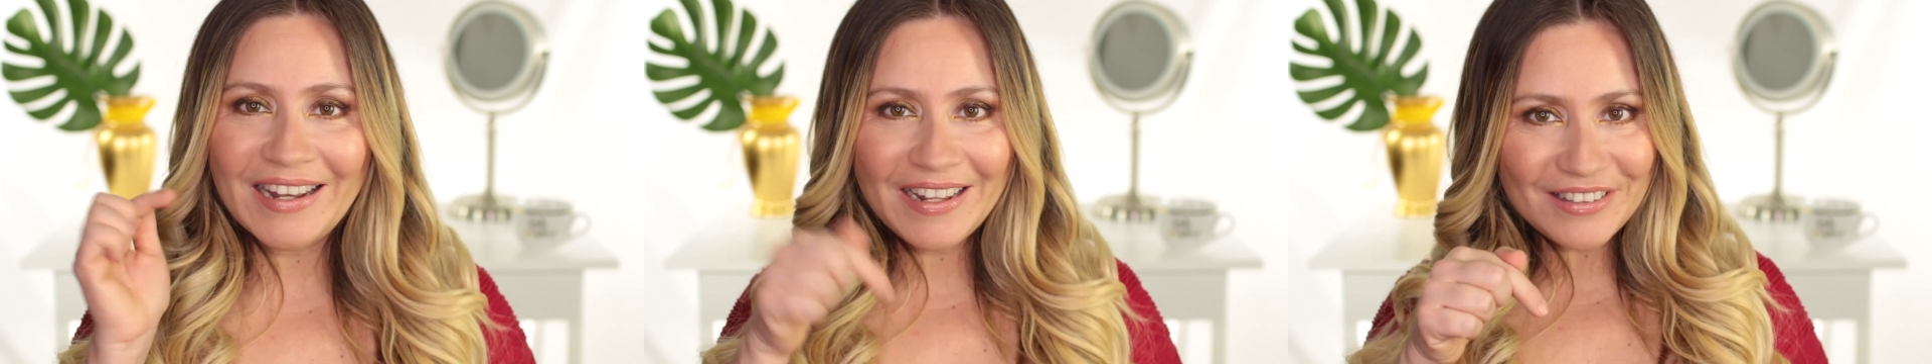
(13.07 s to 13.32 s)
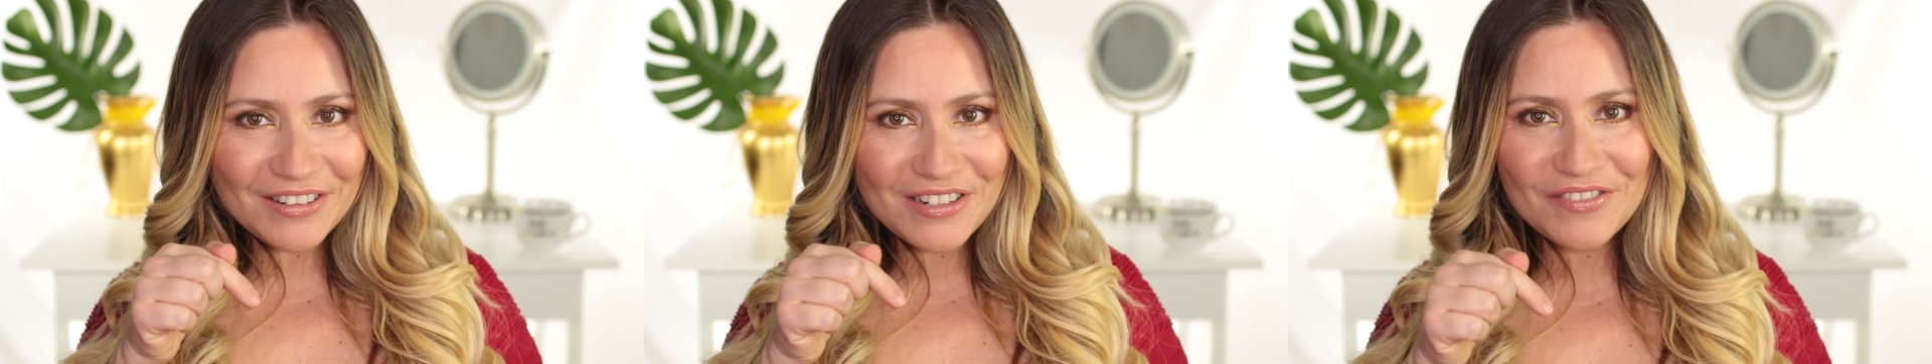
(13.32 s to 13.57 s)
and
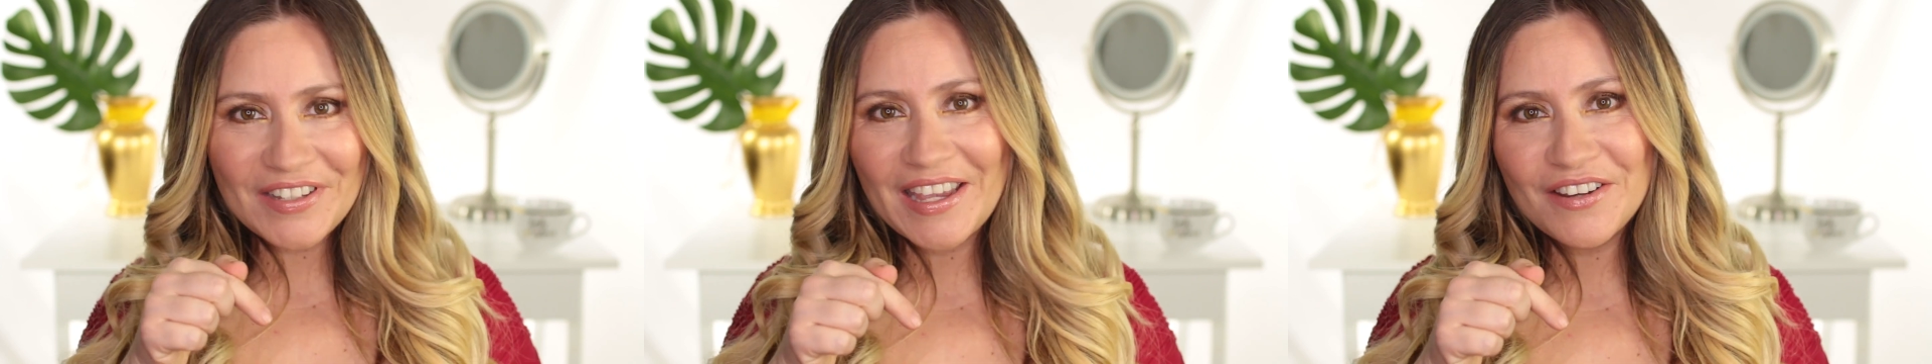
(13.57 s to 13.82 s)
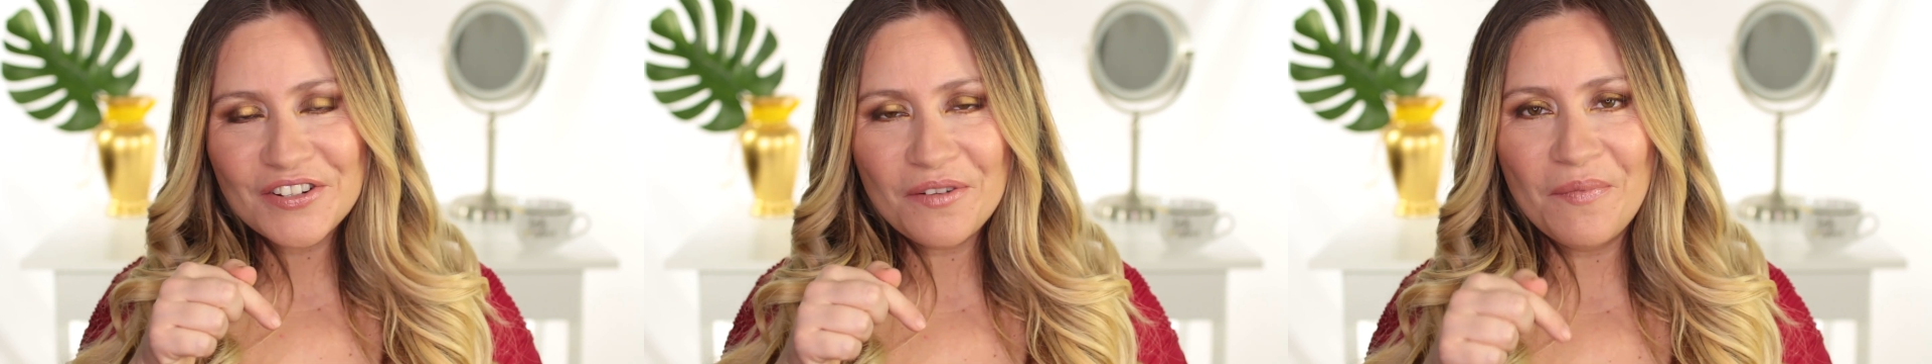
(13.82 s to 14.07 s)
hit the
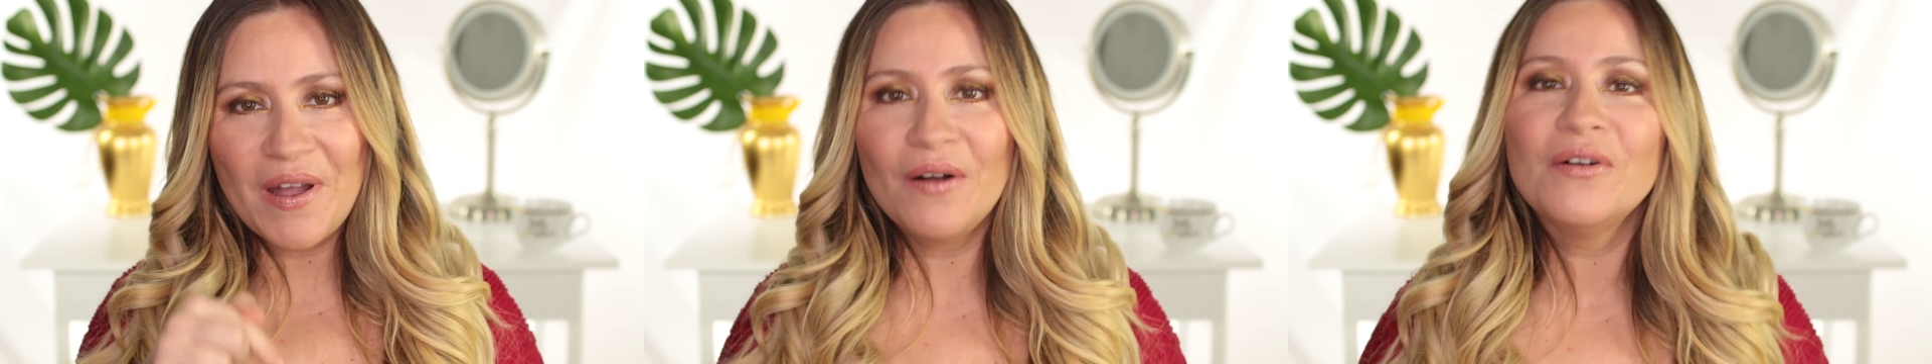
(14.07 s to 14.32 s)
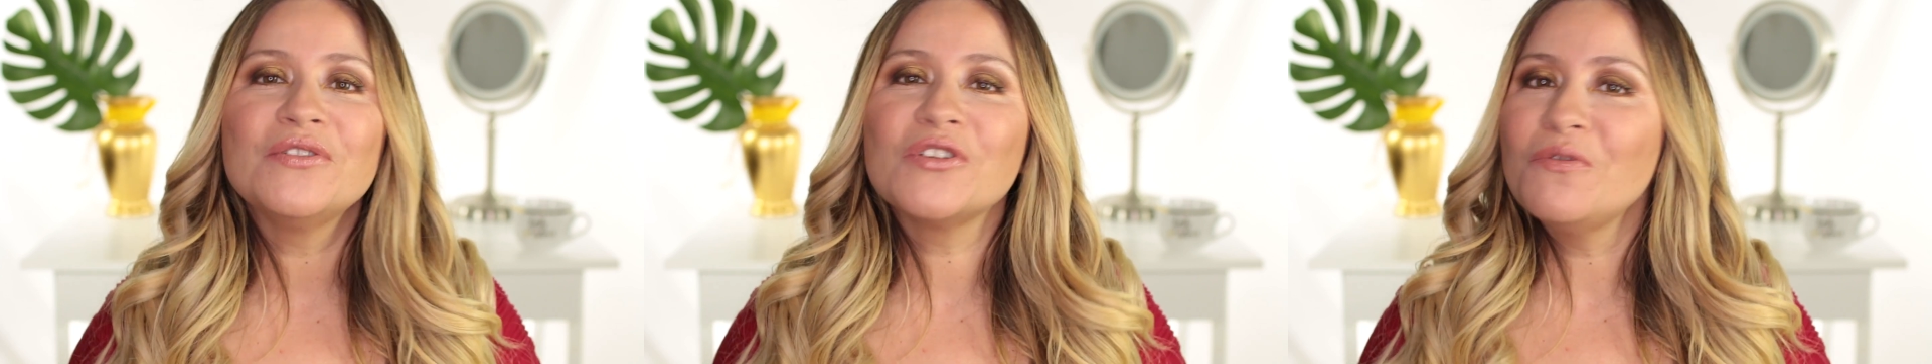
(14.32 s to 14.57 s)
notification
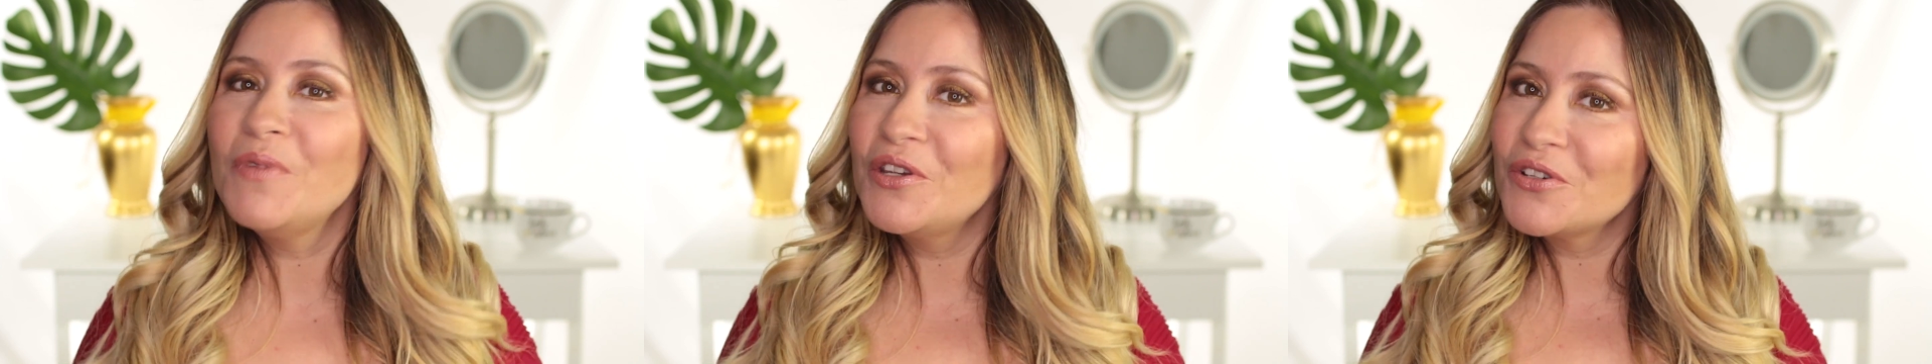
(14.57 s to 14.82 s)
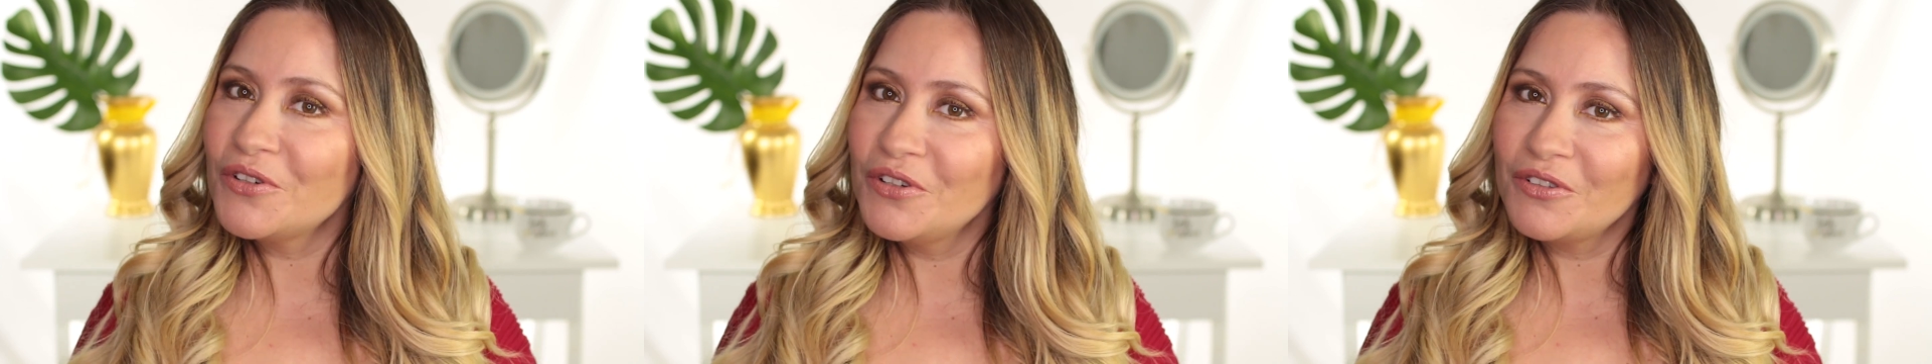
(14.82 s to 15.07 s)
bell so you
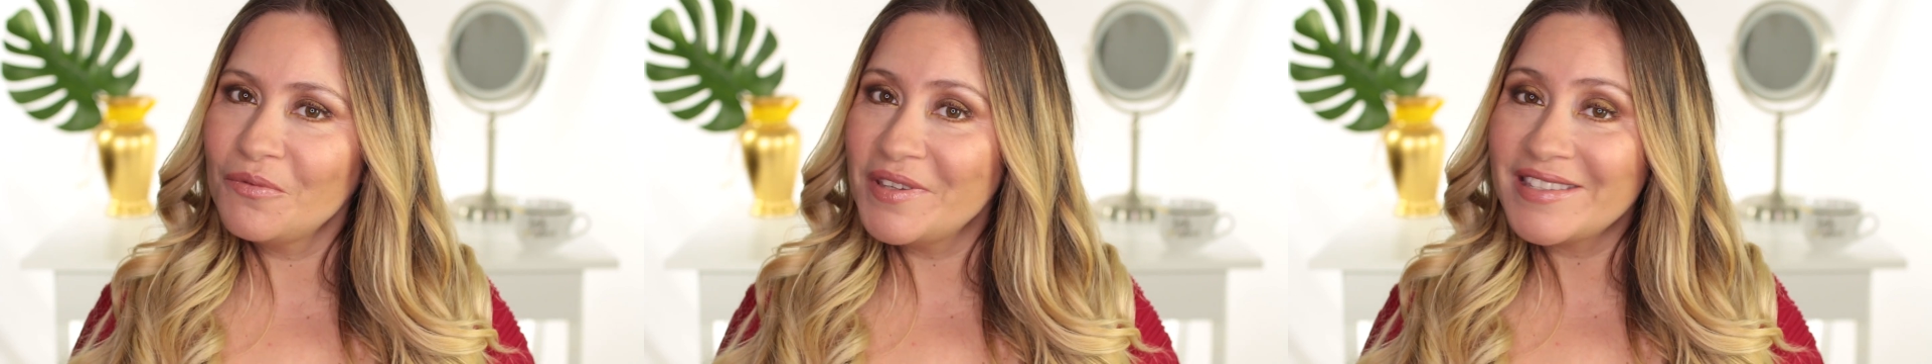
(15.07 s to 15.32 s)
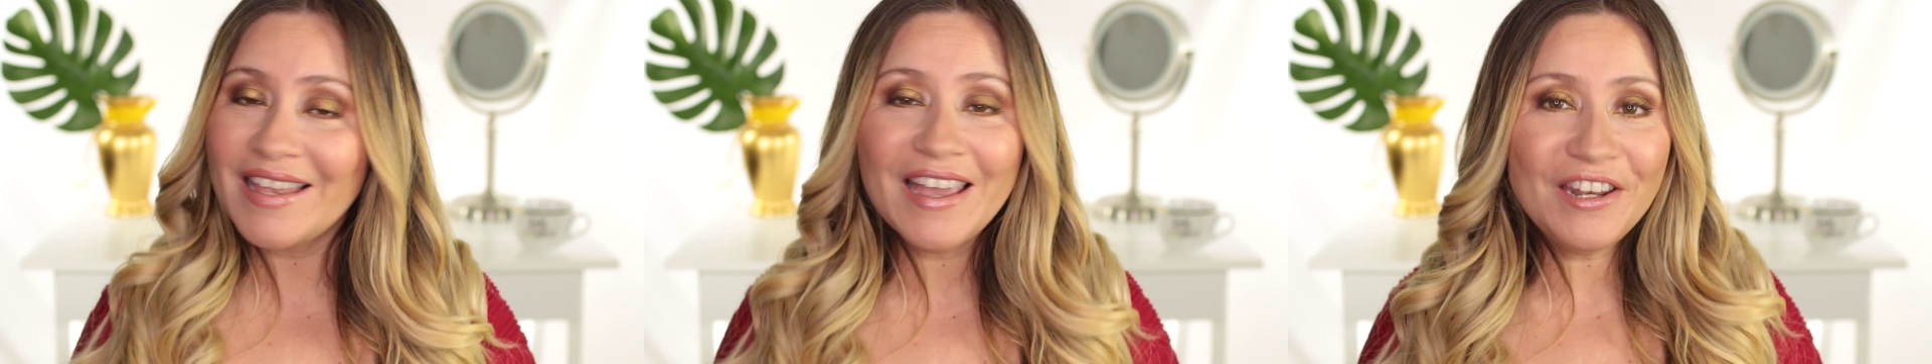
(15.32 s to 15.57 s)
make sure you don't miss